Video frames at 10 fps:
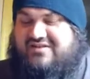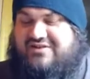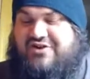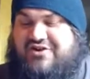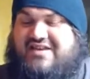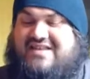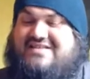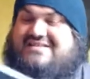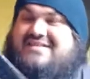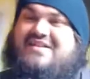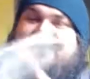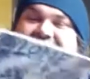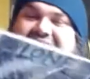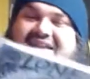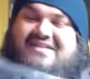trying to give him
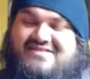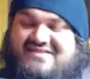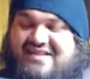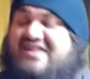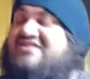cookies and